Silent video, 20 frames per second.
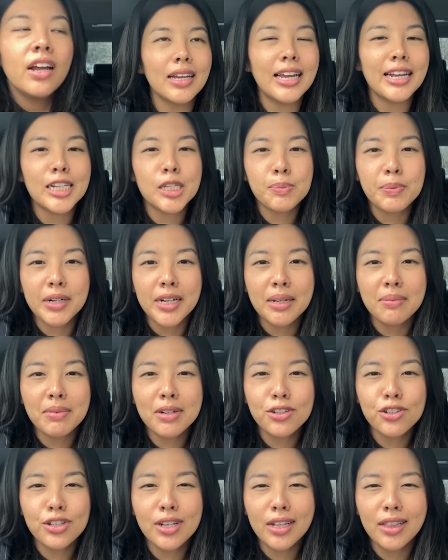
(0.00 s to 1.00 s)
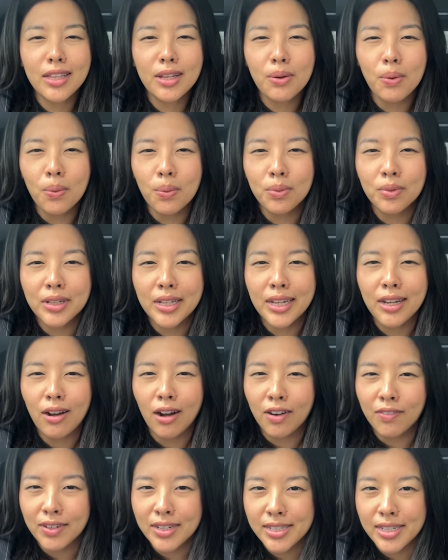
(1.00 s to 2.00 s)
It's pretty much like the only
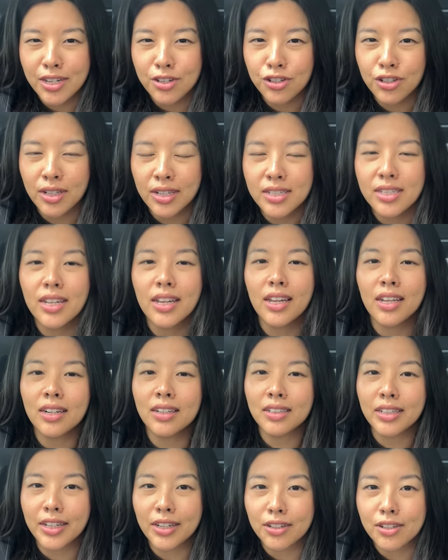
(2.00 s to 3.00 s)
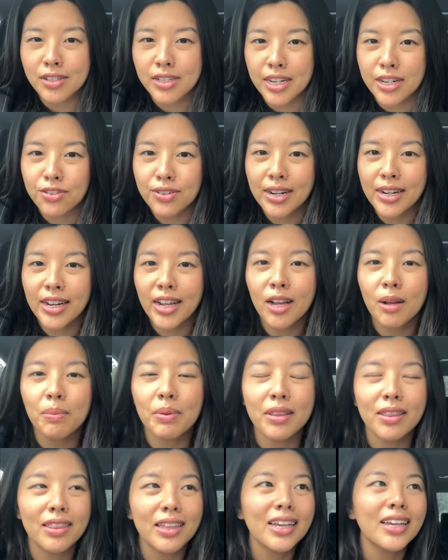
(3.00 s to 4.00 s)
conversation that's like in a later stage right now.
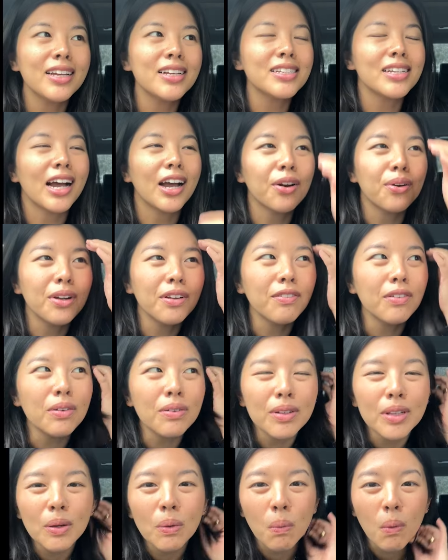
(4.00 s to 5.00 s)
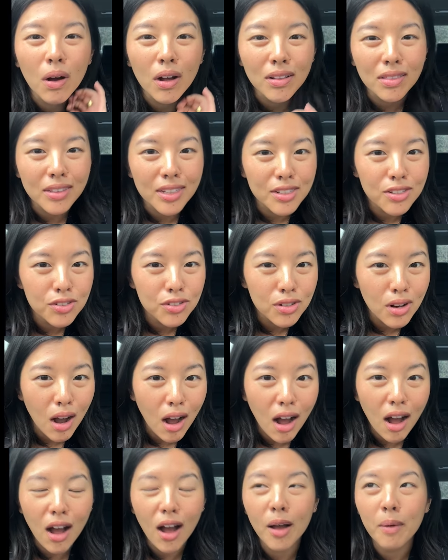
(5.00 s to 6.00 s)
But the thing is, I don't even really want this job.
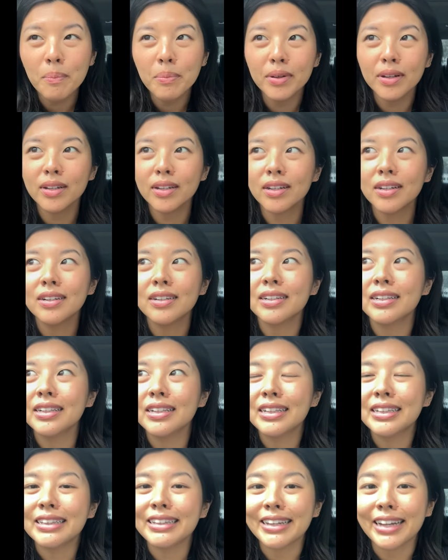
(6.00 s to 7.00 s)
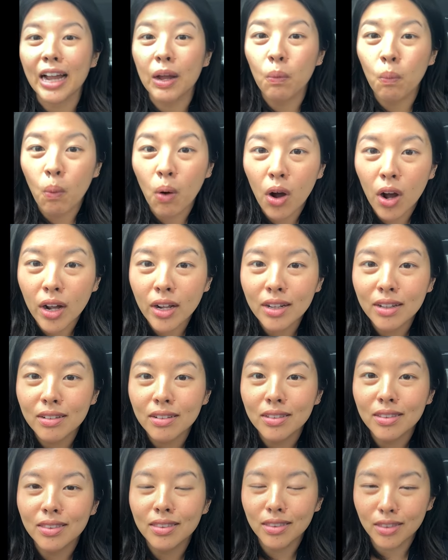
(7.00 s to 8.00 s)
Like, I want
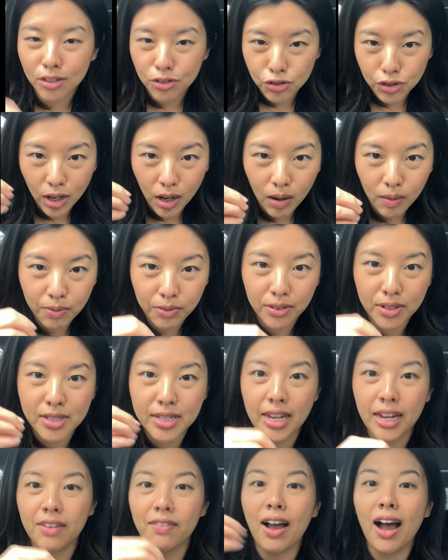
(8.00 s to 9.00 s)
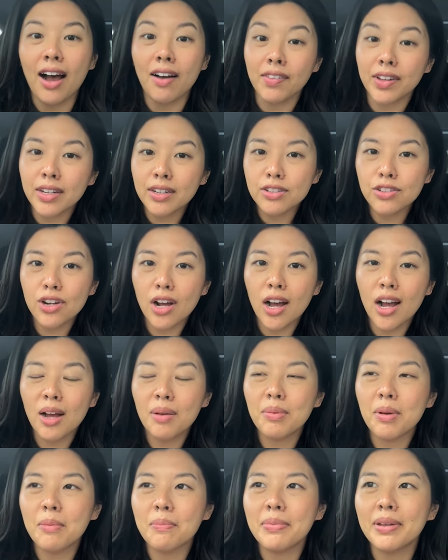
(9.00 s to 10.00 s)
the job for the sake of having a
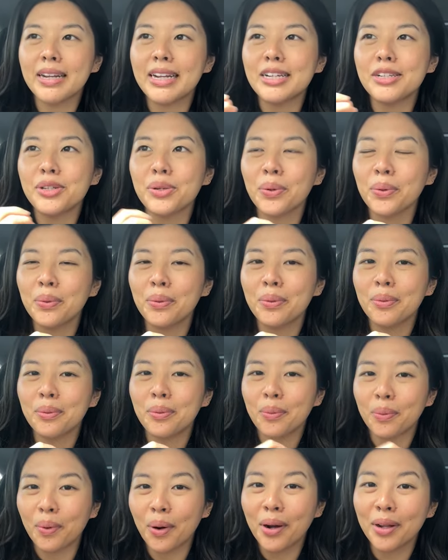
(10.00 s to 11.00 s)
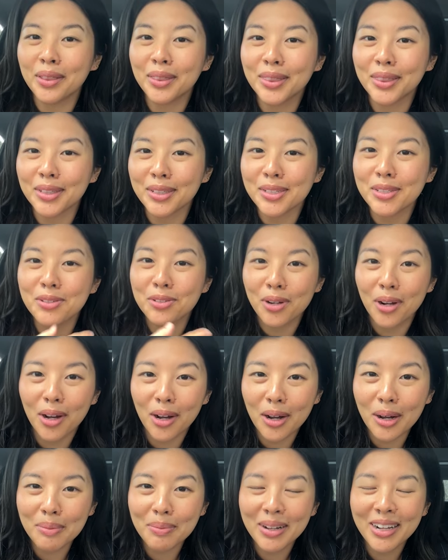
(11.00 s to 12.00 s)
job, but I don't want this job.